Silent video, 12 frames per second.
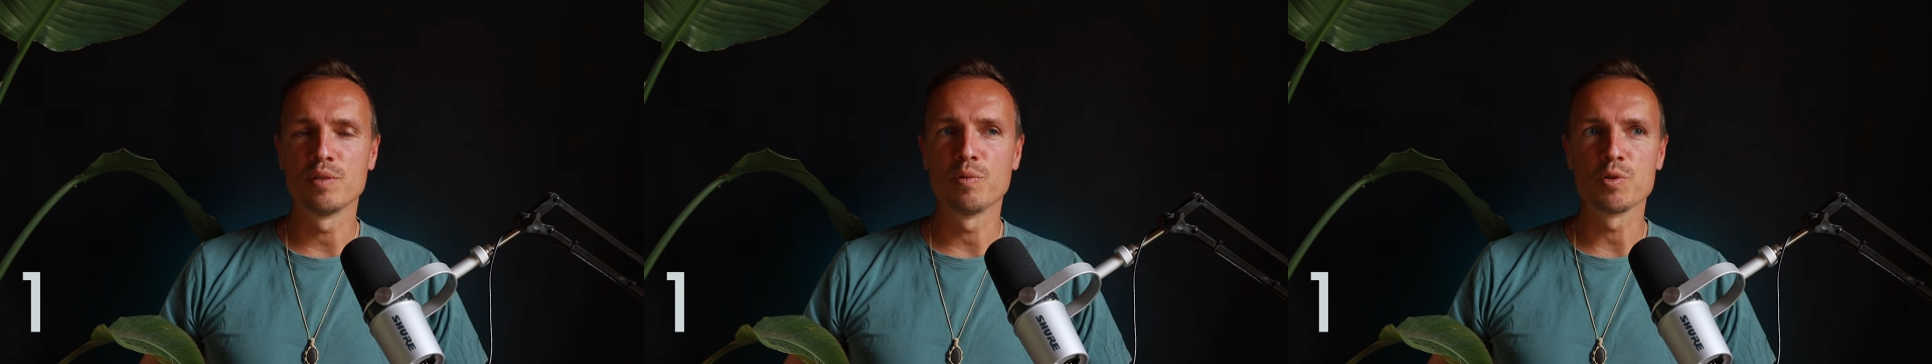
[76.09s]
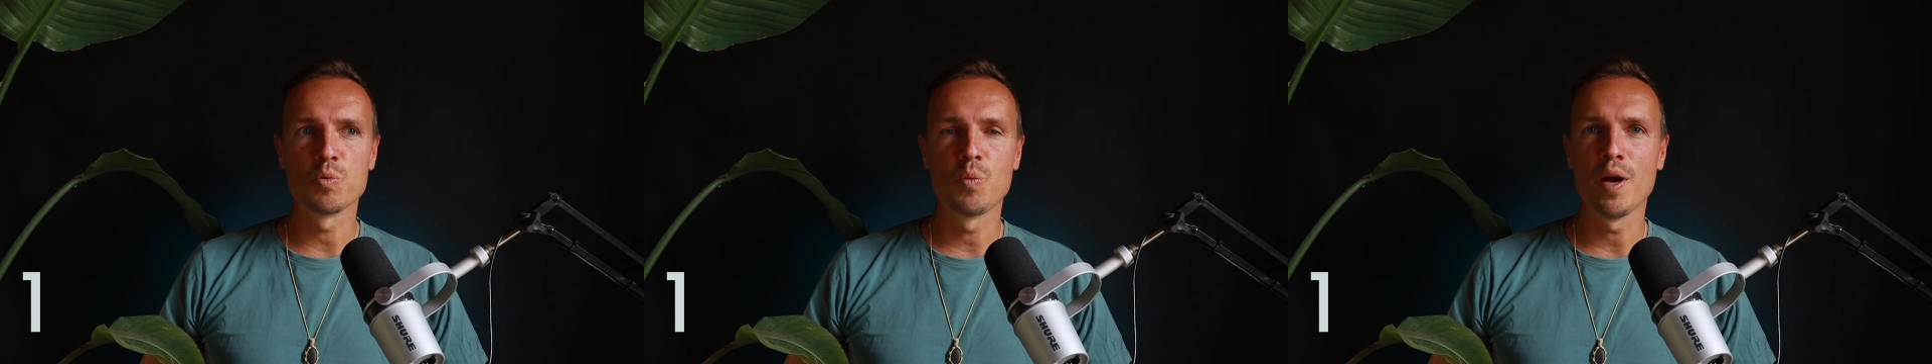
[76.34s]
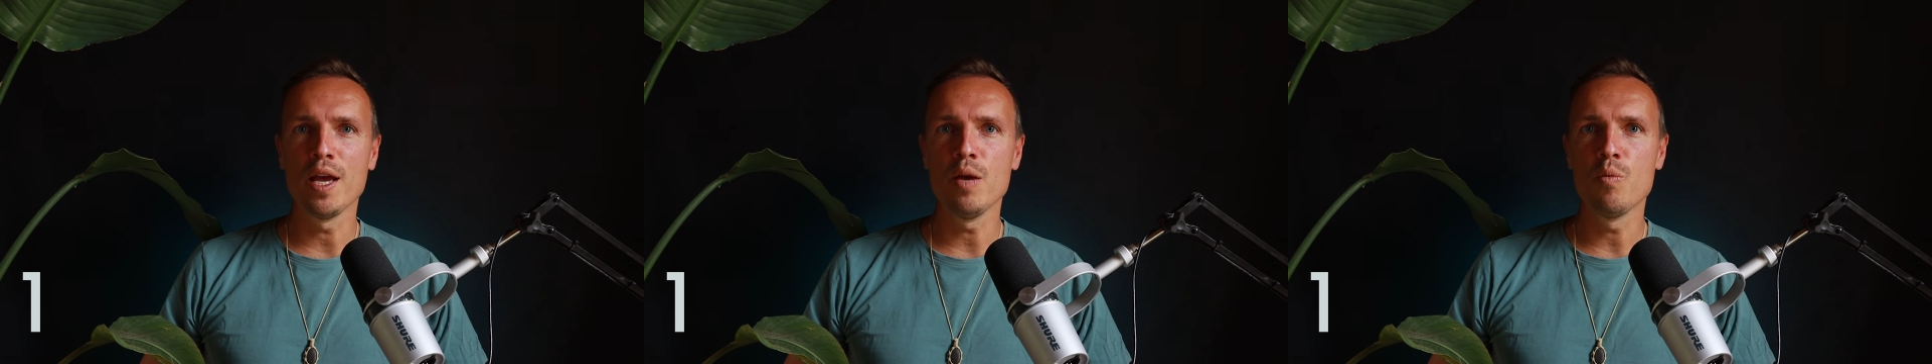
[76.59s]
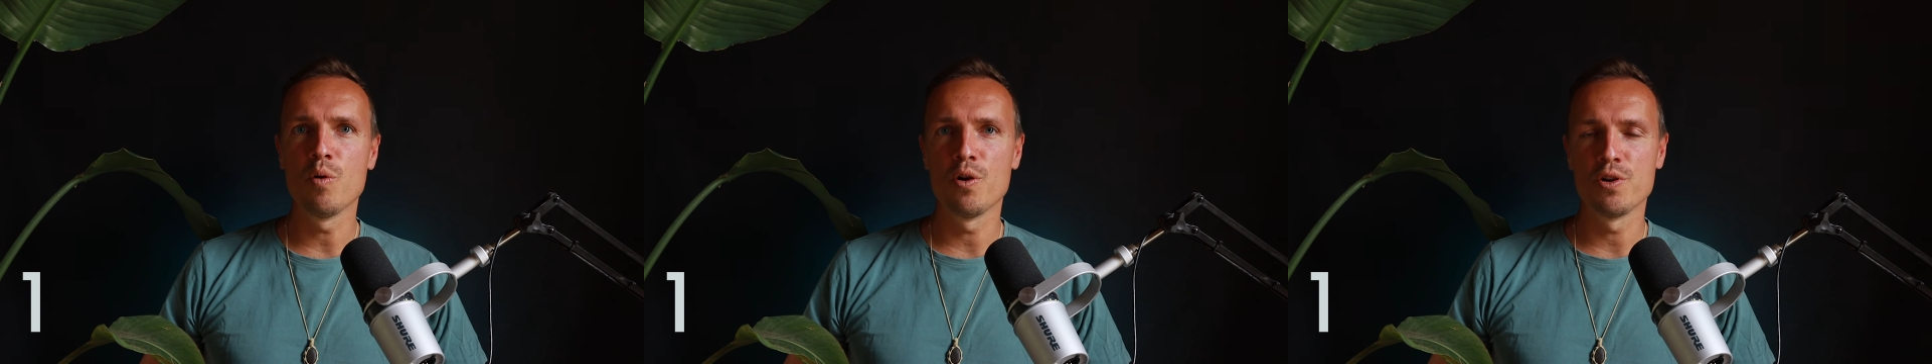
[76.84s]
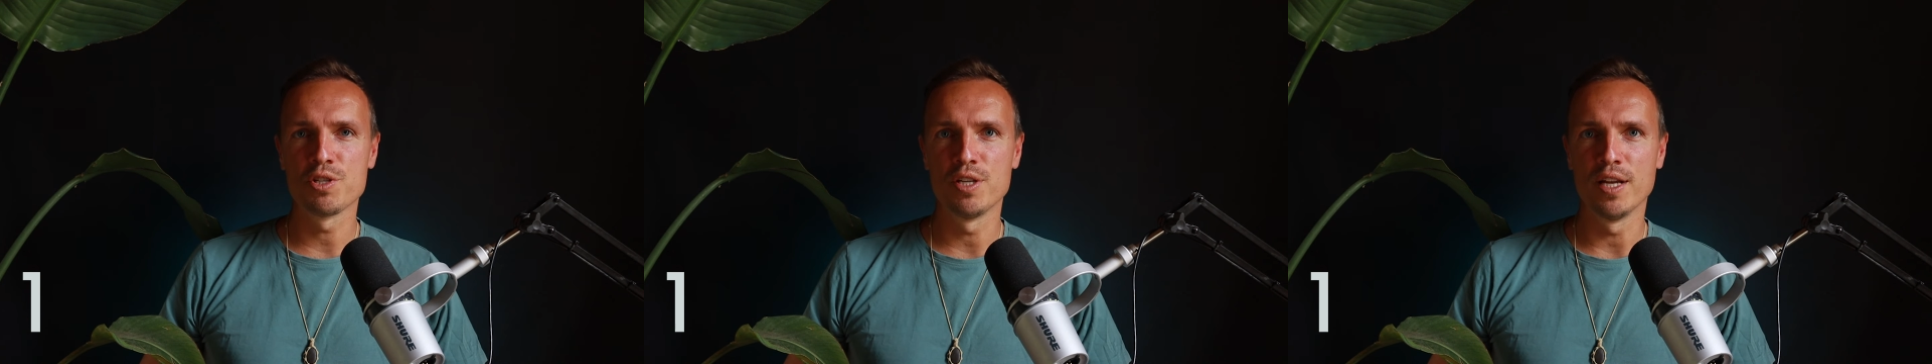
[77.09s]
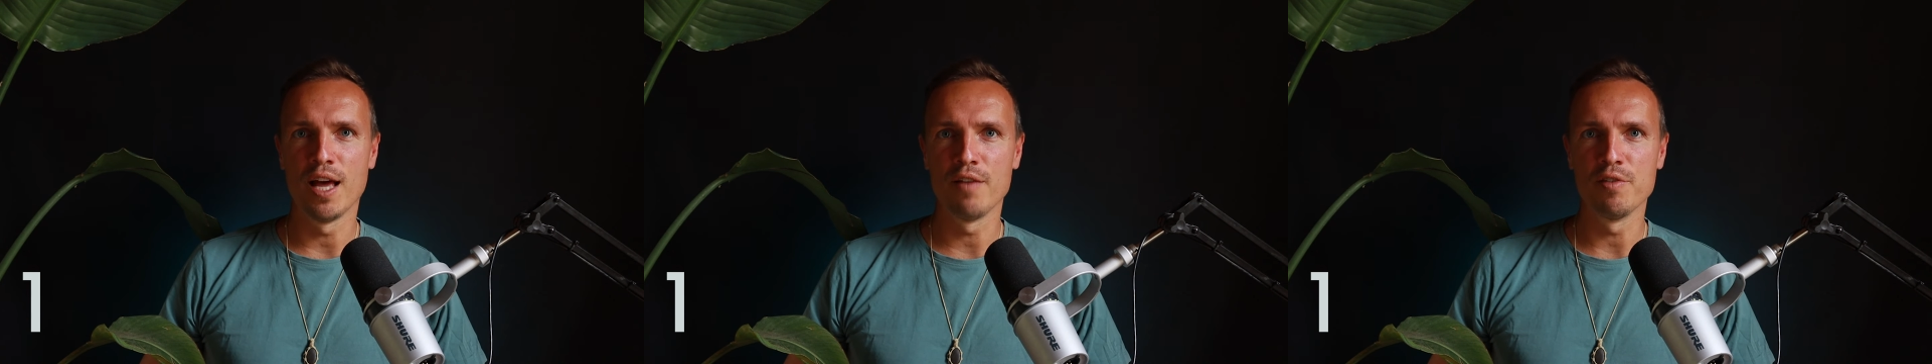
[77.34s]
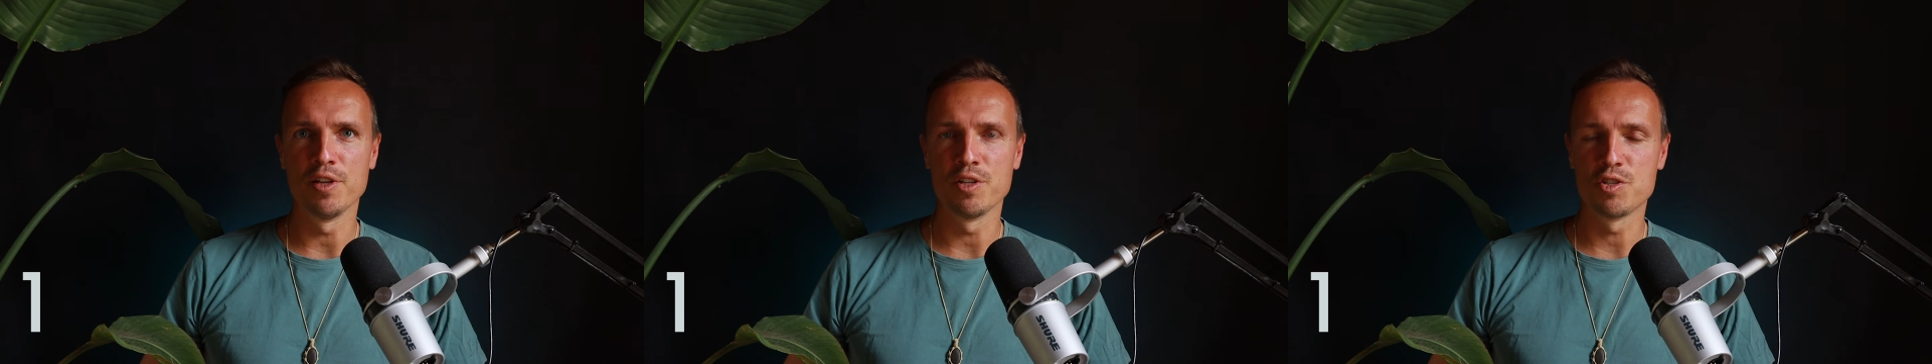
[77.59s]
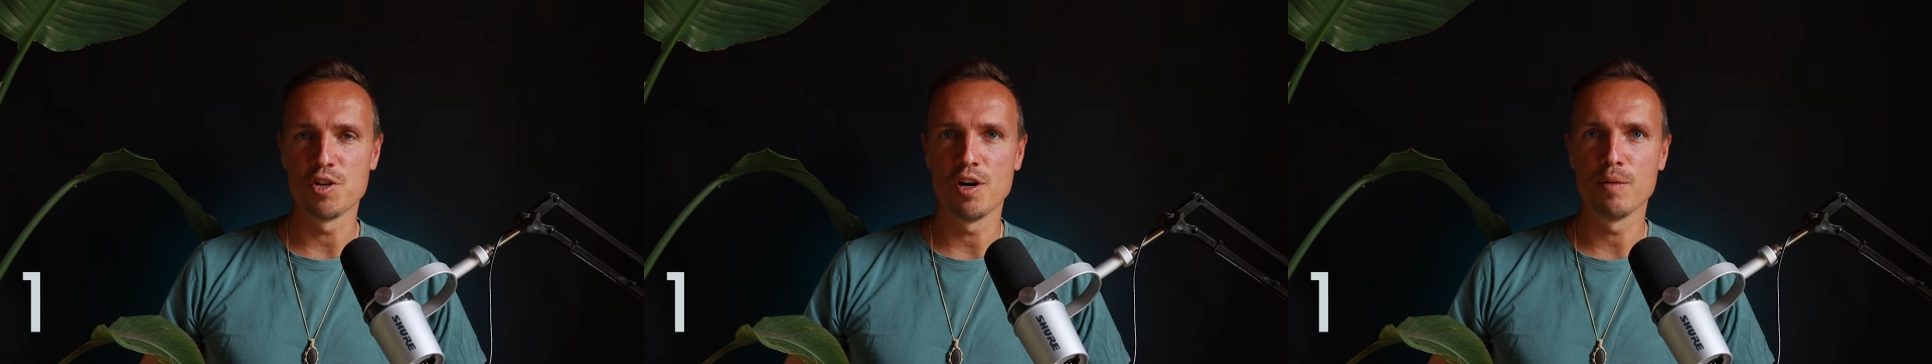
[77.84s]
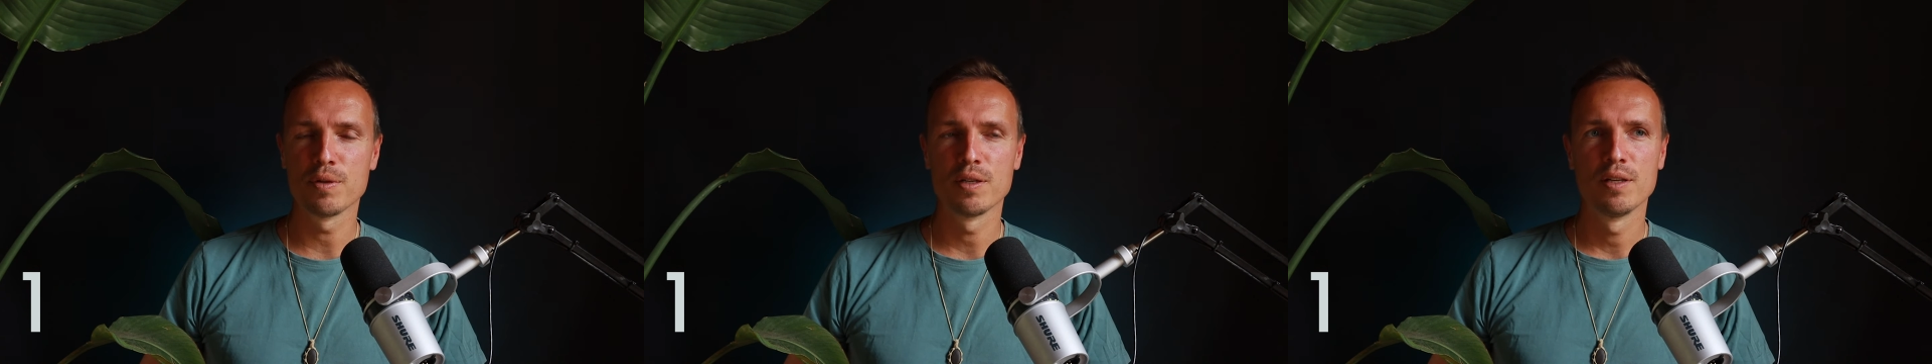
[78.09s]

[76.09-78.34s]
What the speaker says: It was way worse than having a job.